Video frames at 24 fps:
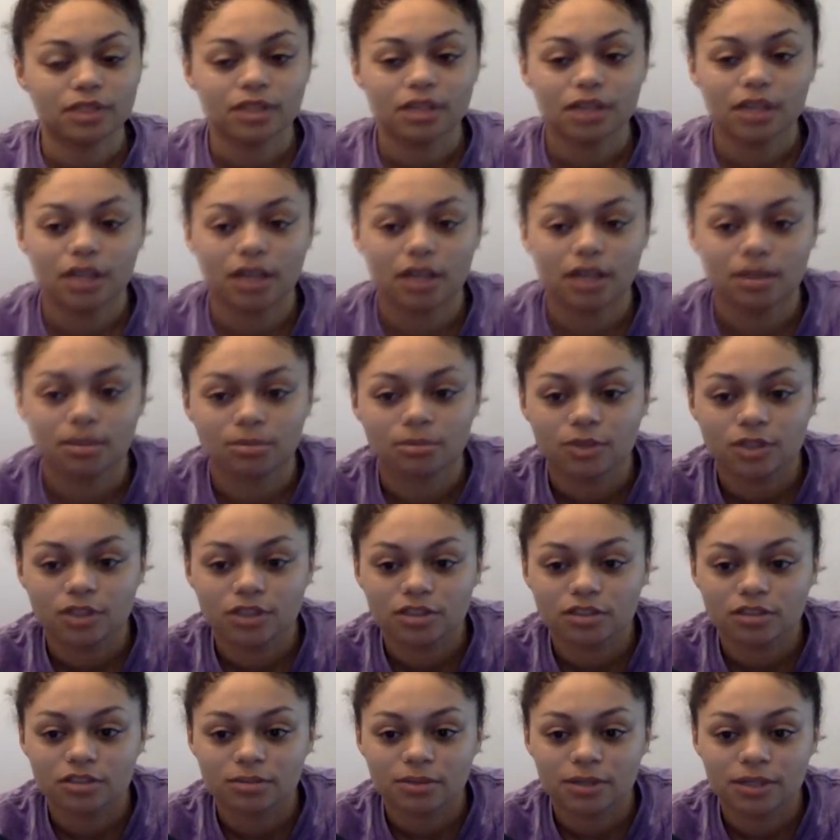What
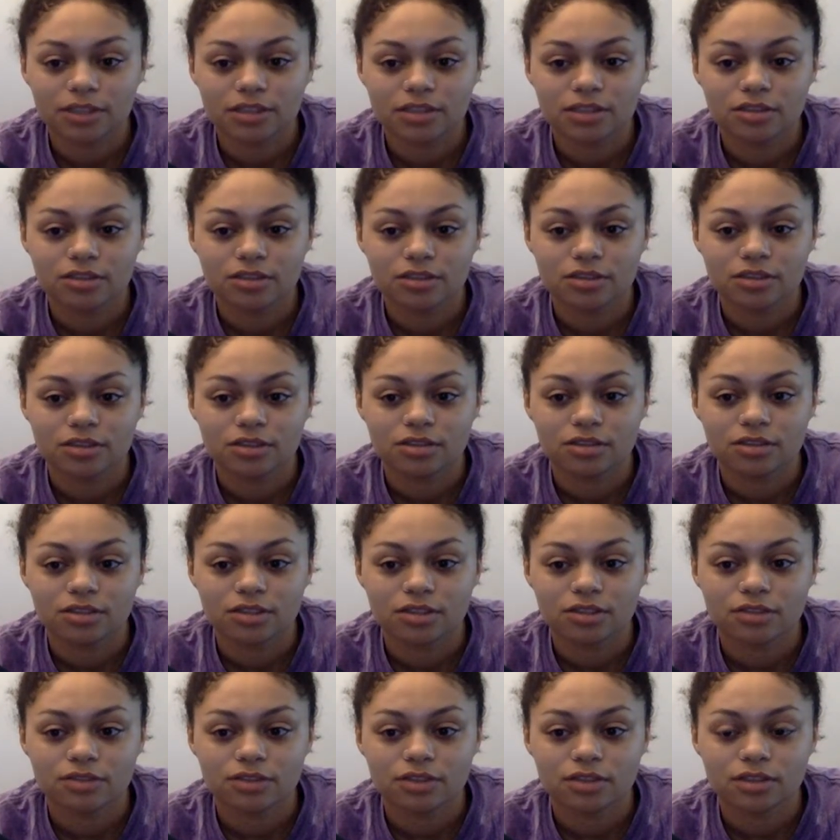toothpaste do you use,
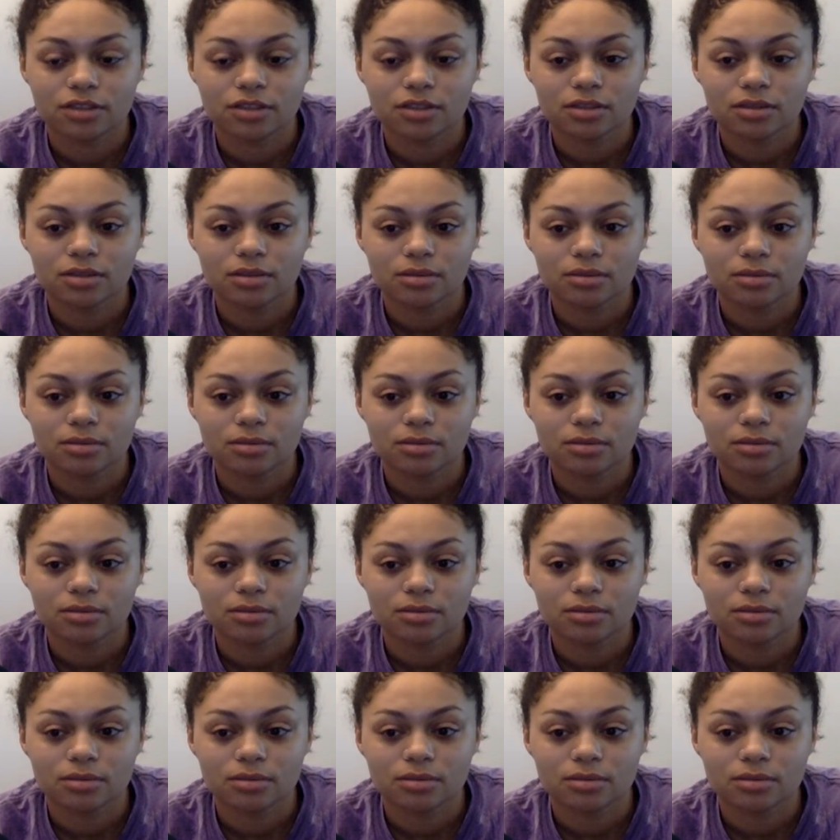Sophie?